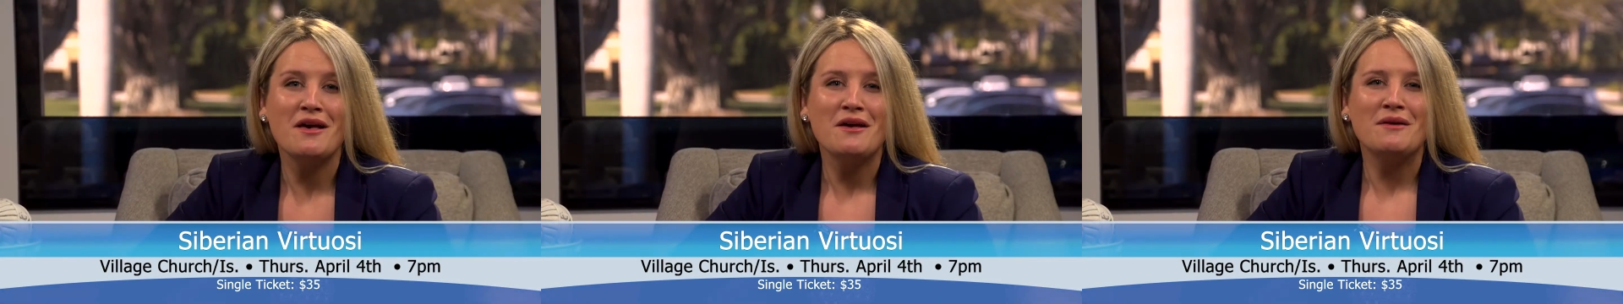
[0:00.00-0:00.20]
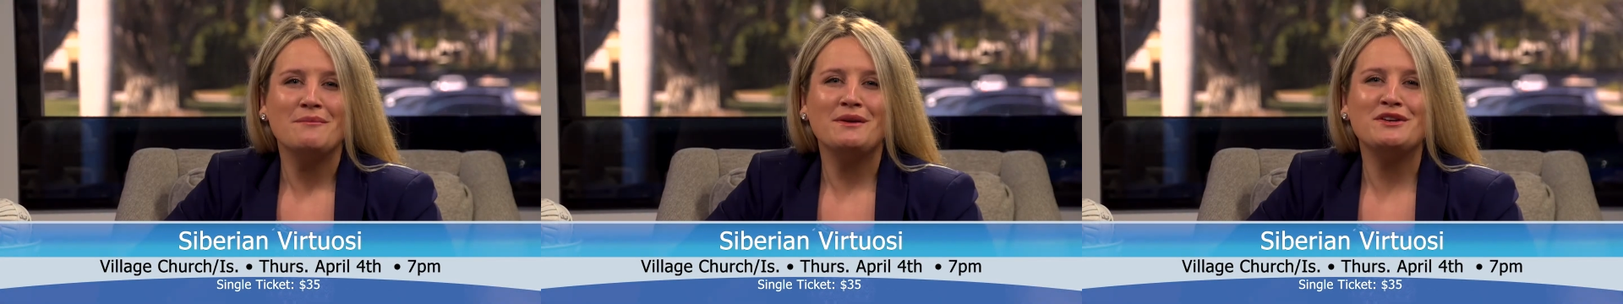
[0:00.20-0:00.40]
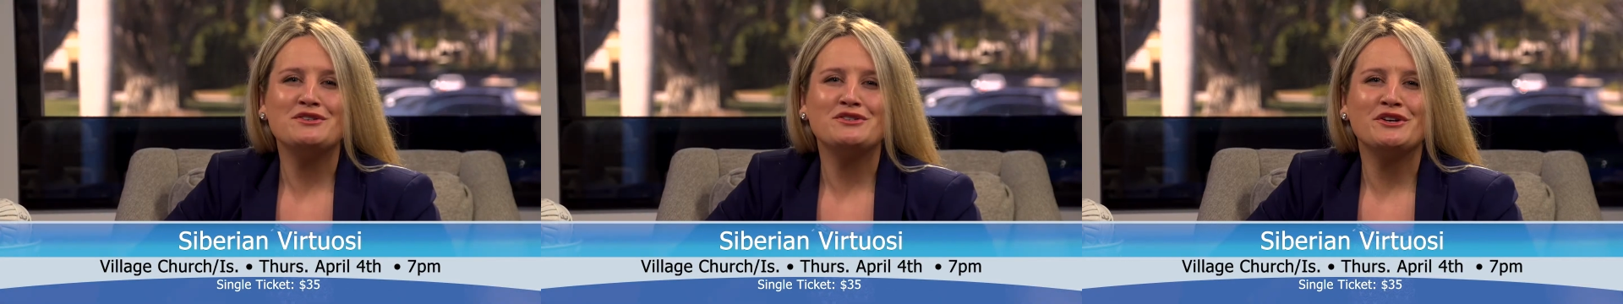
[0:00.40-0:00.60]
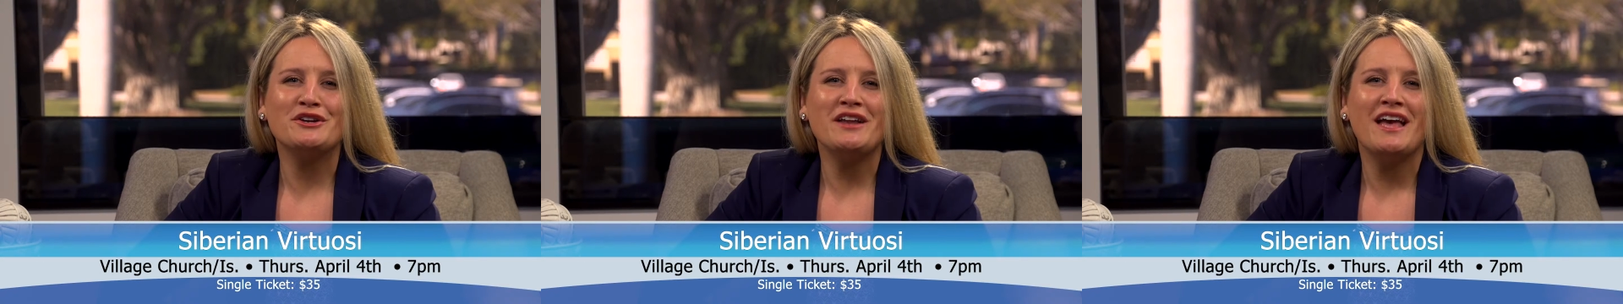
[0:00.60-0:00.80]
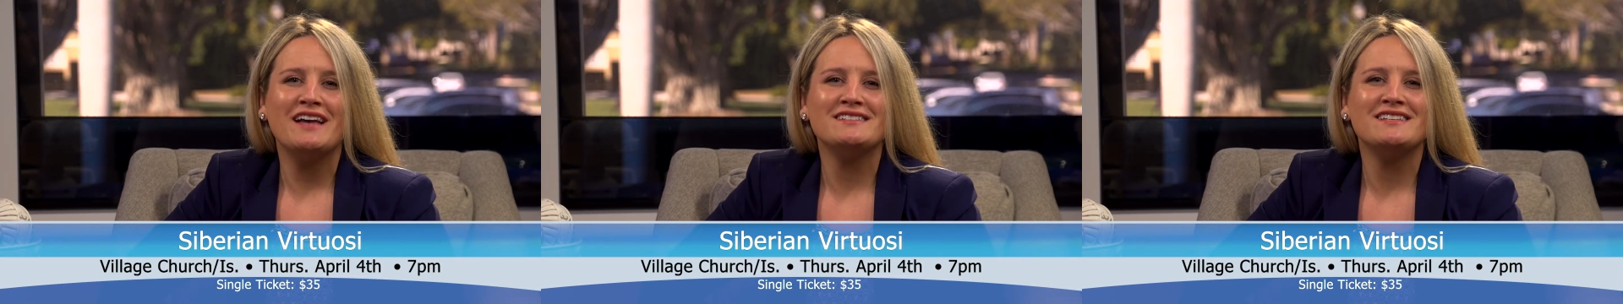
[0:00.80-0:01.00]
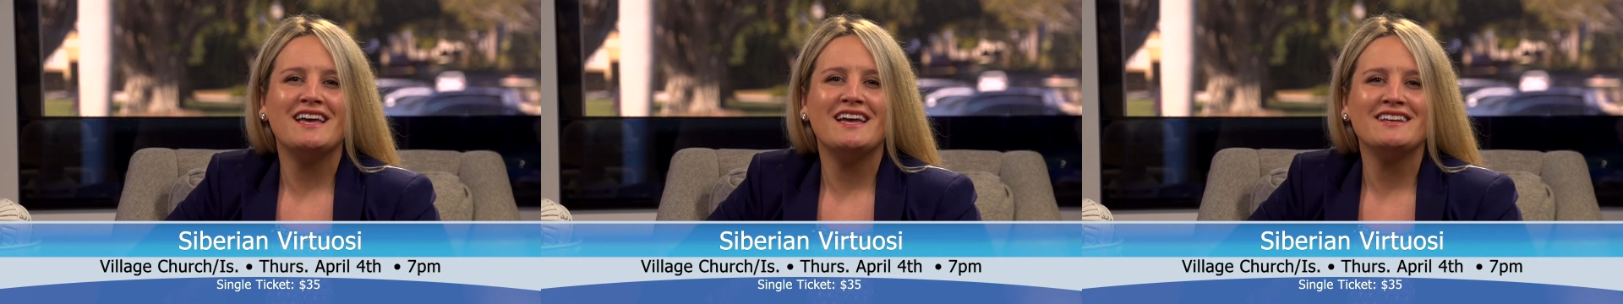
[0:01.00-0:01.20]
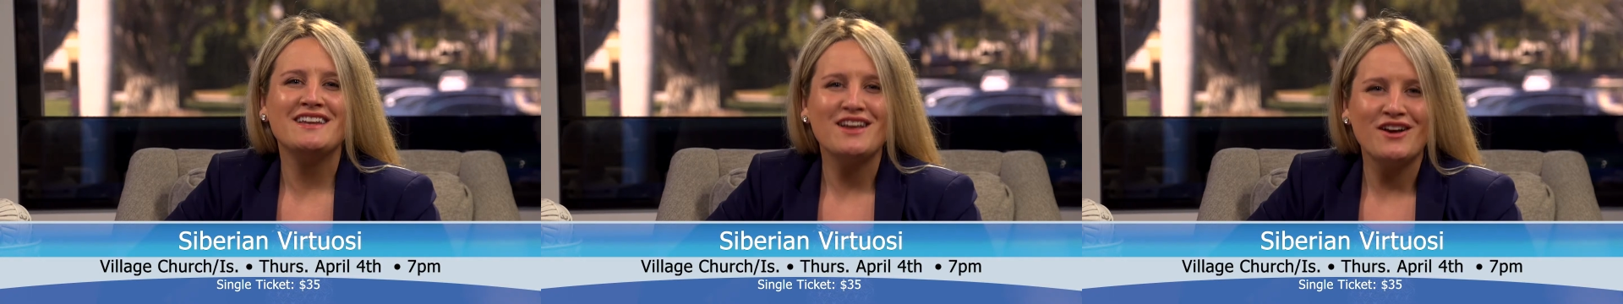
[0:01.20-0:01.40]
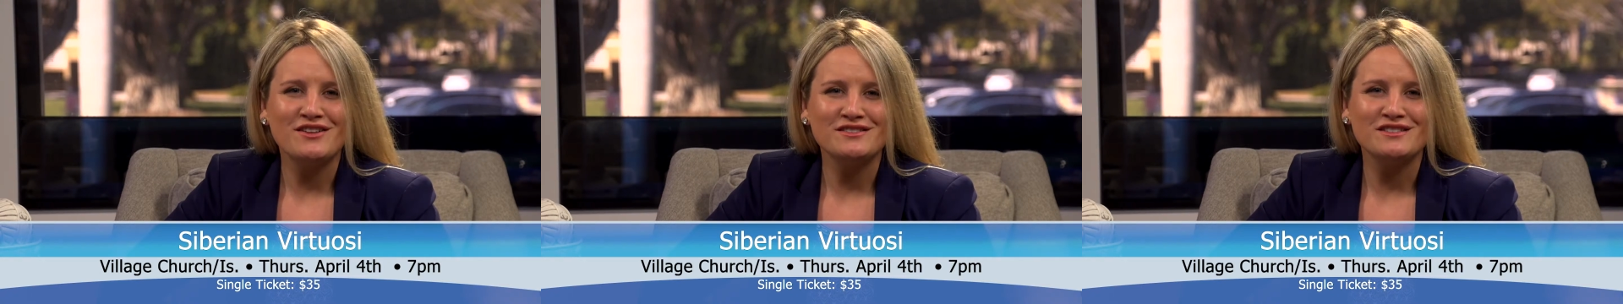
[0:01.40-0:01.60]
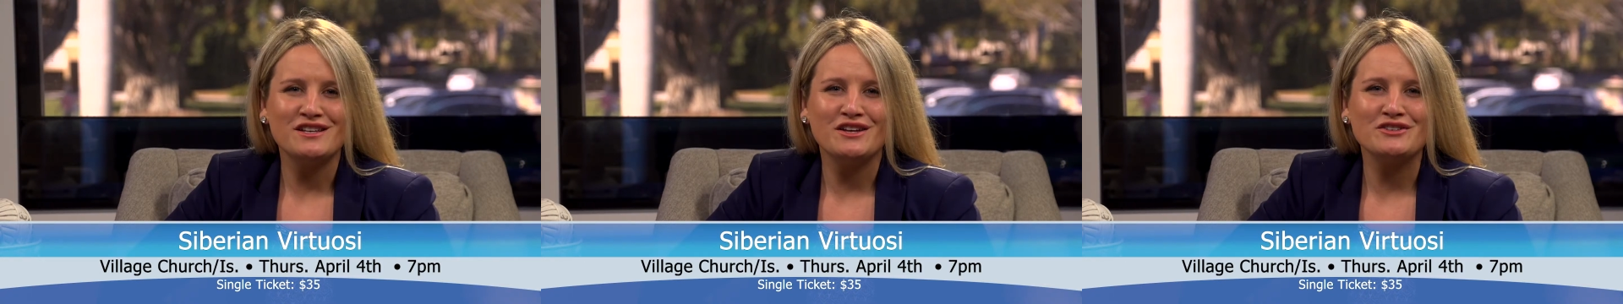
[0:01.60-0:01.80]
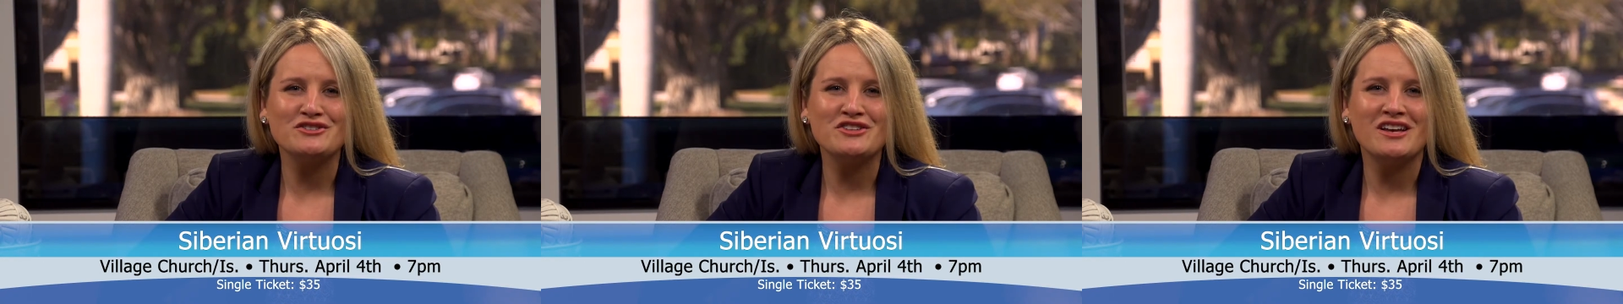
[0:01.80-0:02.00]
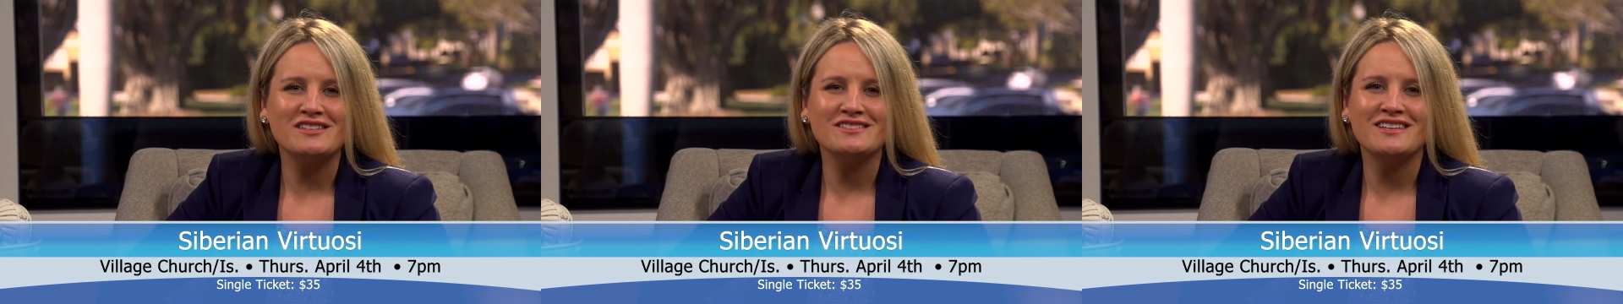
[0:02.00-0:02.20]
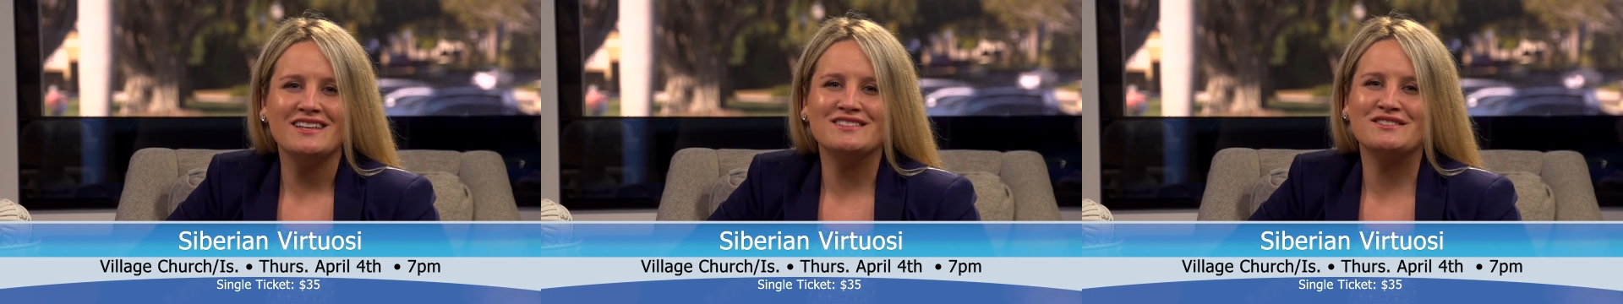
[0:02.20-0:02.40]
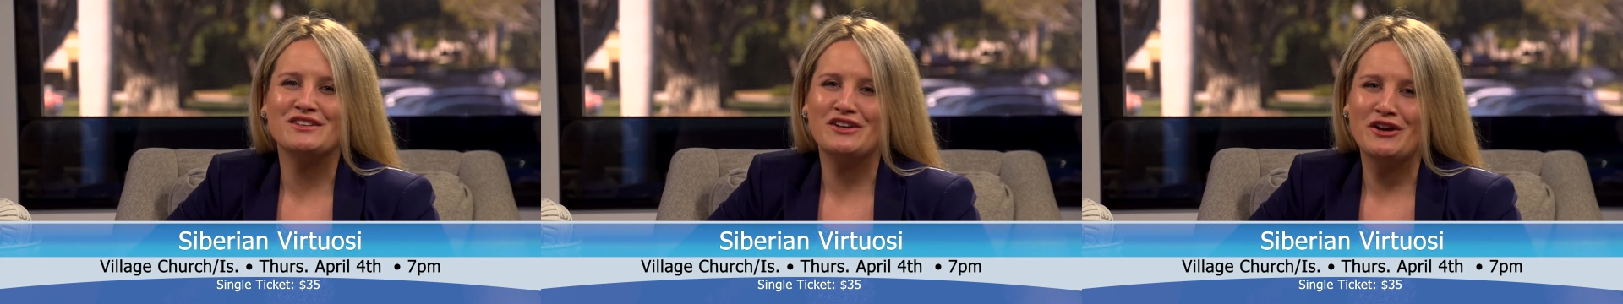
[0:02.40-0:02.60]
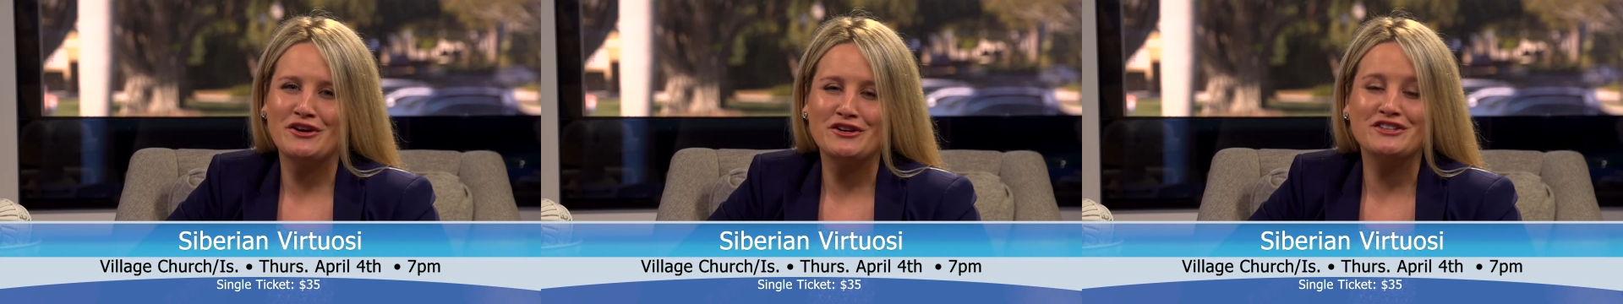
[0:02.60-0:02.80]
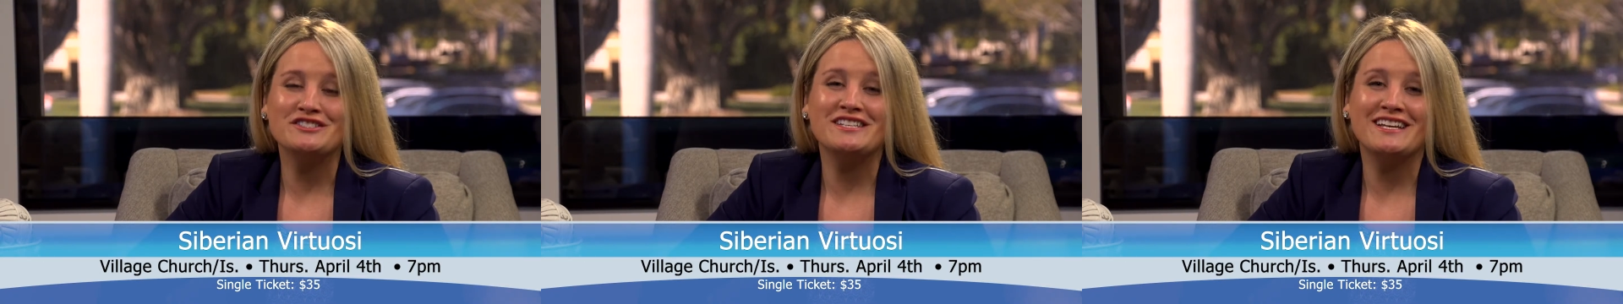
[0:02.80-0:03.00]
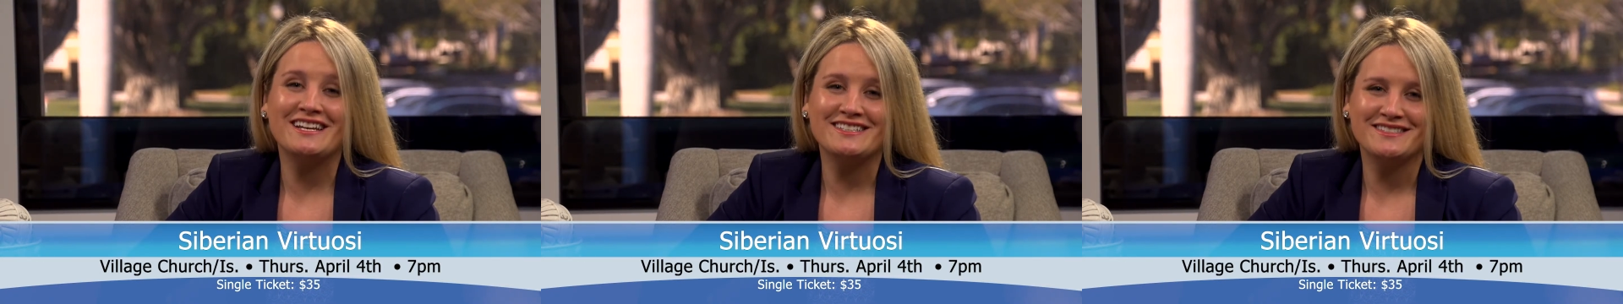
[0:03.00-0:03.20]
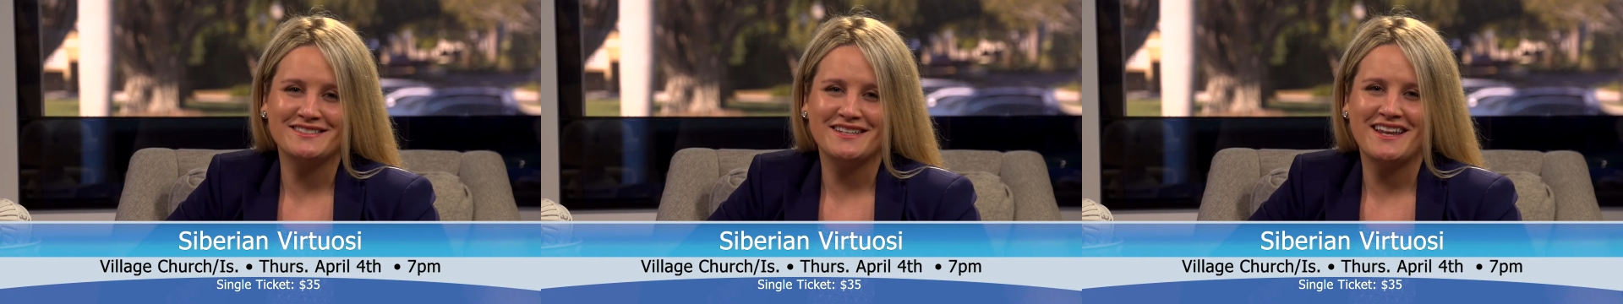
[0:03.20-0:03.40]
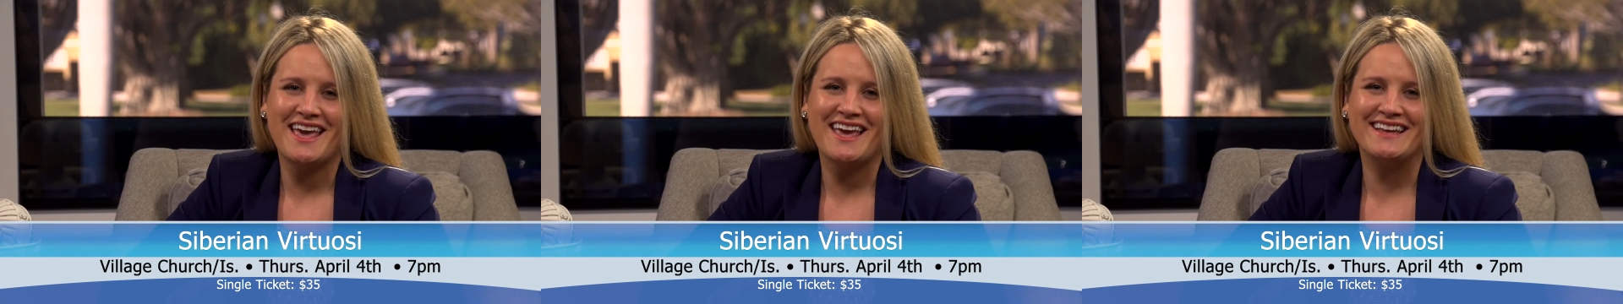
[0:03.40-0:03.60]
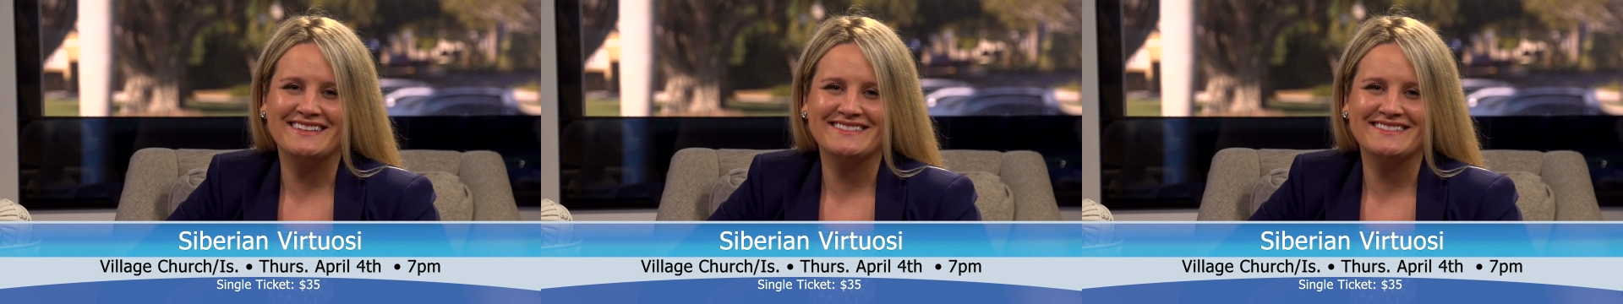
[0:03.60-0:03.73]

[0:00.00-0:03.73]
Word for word: be sure to head to any concierge desk and secure your tickets today.